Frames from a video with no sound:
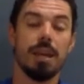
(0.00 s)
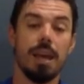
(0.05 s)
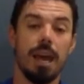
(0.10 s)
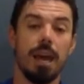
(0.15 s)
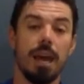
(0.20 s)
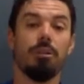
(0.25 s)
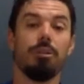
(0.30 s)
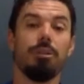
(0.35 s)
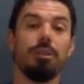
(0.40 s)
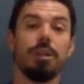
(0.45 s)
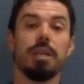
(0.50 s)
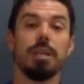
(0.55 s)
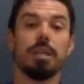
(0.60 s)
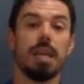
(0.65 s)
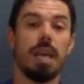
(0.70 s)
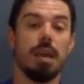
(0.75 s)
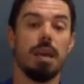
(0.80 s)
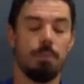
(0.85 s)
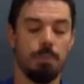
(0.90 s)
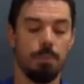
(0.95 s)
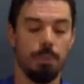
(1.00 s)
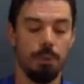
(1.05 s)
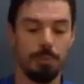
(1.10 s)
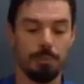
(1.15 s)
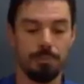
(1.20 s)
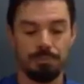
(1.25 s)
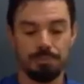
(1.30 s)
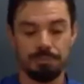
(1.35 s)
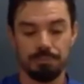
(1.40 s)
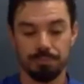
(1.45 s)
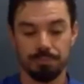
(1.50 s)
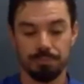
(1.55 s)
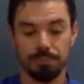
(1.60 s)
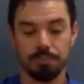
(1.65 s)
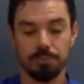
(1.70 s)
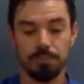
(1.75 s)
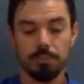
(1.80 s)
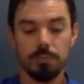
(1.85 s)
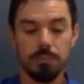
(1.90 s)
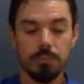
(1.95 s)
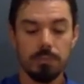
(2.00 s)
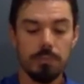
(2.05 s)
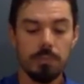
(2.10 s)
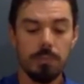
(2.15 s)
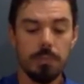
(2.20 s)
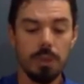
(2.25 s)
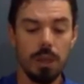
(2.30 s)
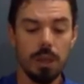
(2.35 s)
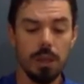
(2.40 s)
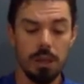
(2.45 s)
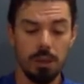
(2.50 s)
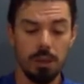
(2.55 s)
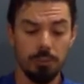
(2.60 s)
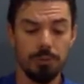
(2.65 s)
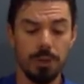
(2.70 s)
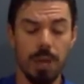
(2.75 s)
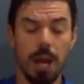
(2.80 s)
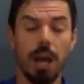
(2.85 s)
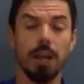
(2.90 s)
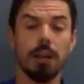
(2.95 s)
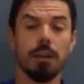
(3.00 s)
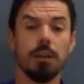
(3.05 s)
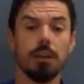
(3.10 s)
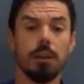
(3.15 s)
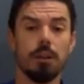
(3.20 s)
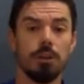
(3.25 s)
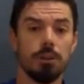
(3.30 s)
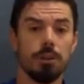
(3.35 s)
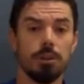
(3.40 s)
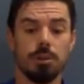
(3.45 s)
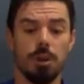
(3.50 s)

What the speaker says: healthy and capable, if not your